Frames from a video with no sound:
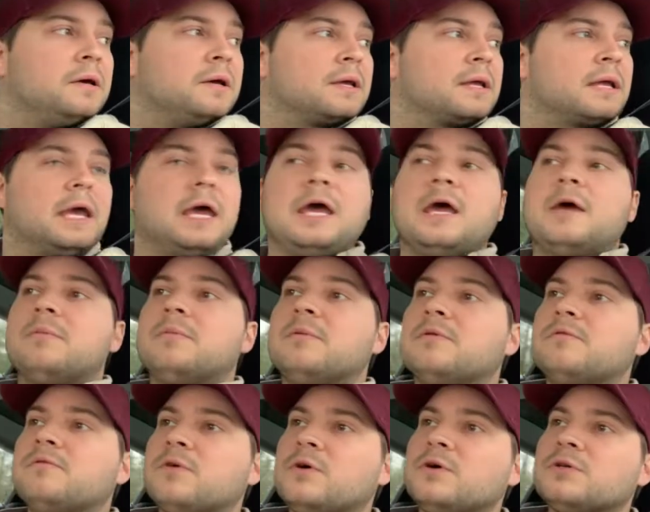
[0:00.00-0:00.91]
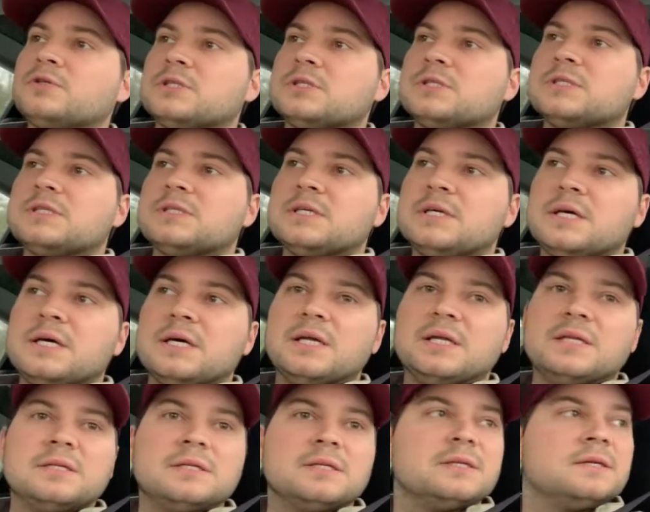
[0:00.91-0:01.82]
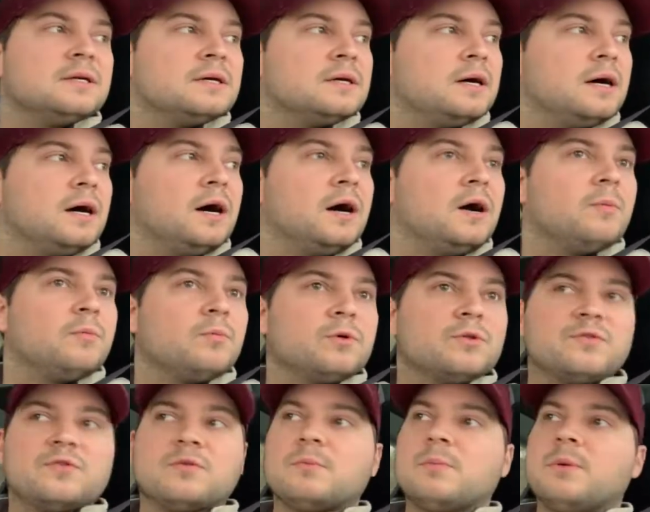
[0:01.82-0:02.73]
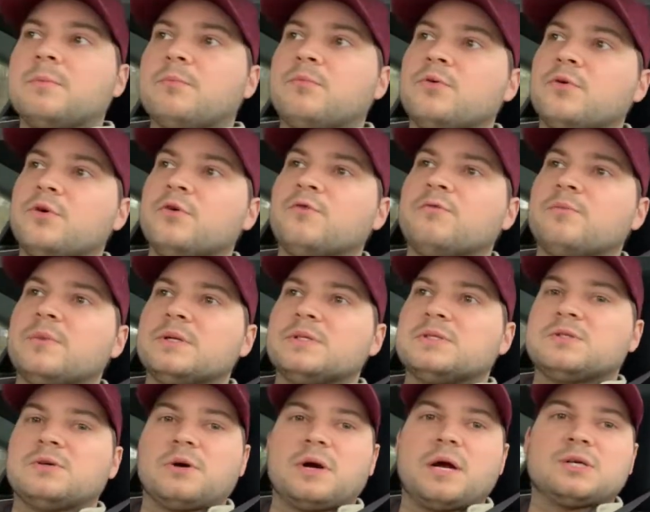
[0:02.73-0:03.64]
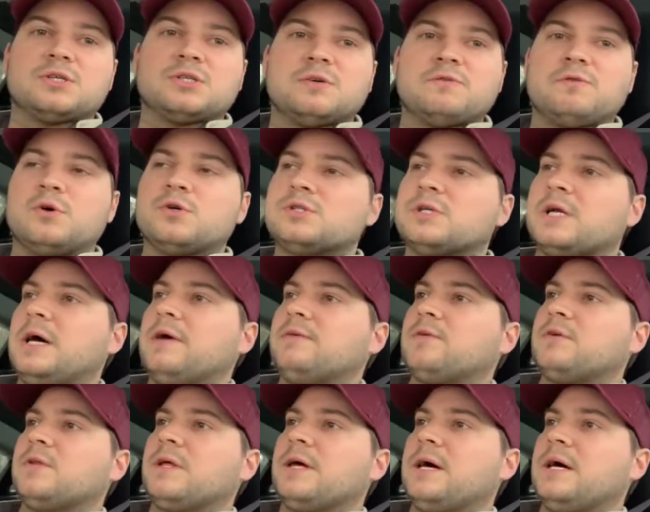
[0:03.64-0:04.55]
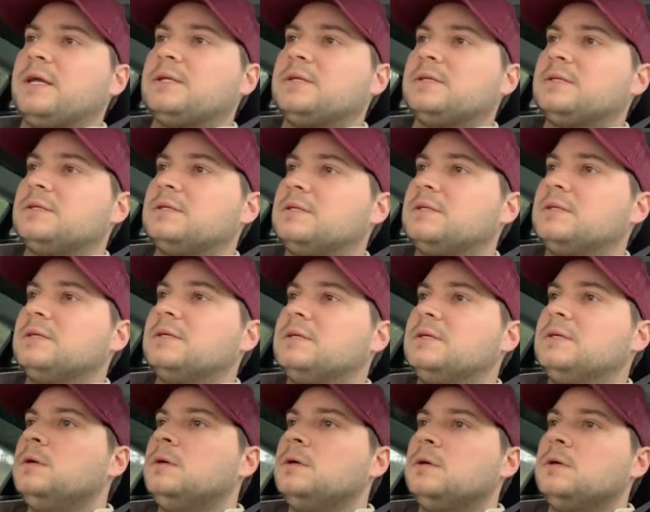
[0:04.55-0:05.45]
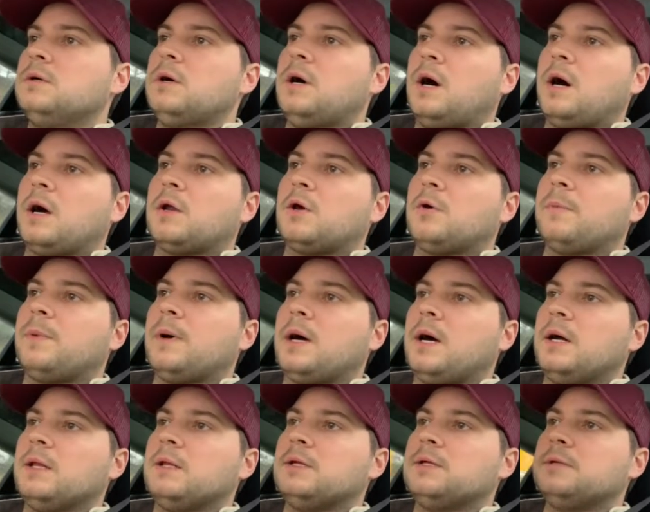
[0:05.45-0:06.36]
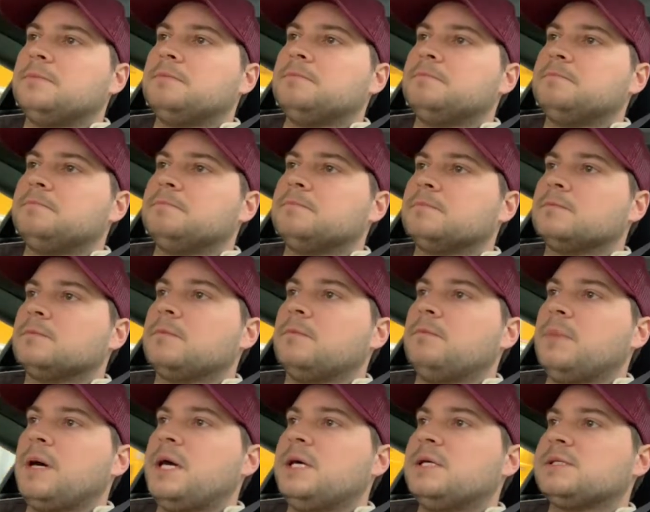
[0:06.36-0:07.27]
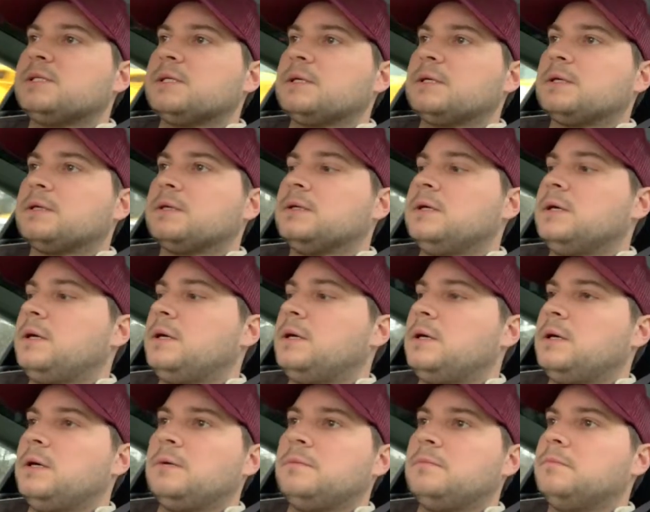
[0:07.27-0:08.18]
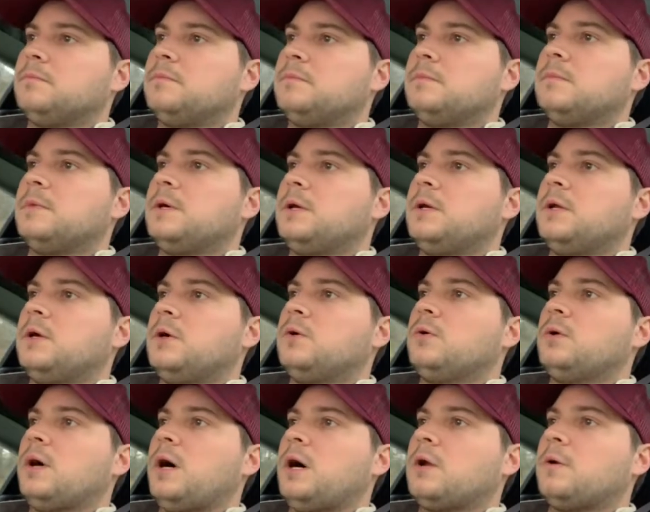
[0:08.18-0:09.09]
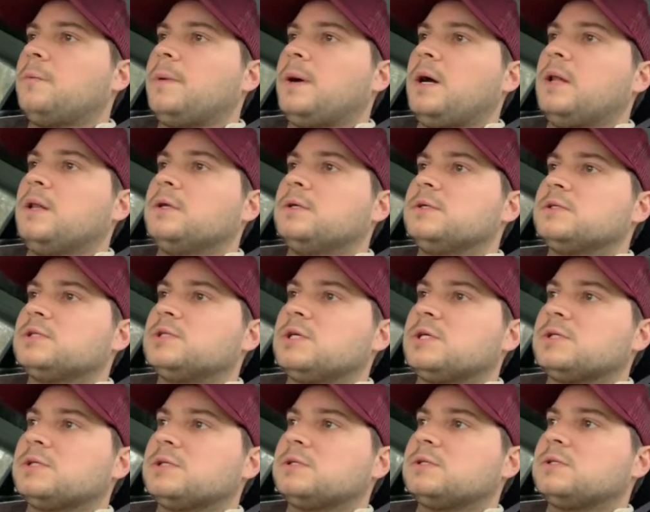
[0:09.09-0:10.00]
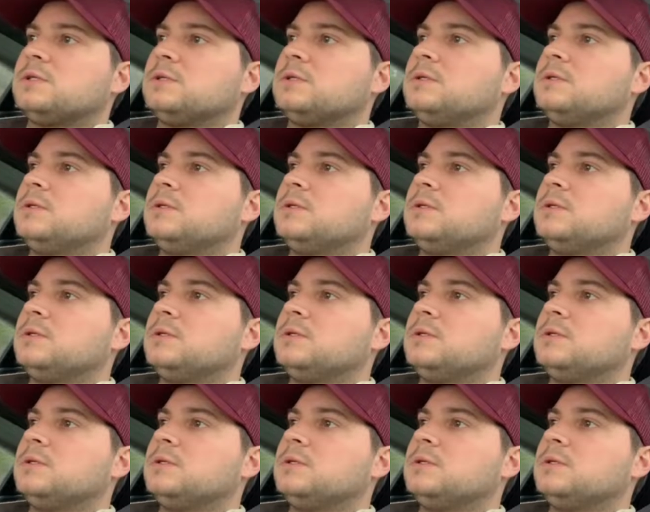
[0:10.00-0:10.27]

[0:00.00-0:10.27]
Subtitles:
came in version 10 with some improvements, or actually a version after that. Autopilot, amazing. Autopilot is just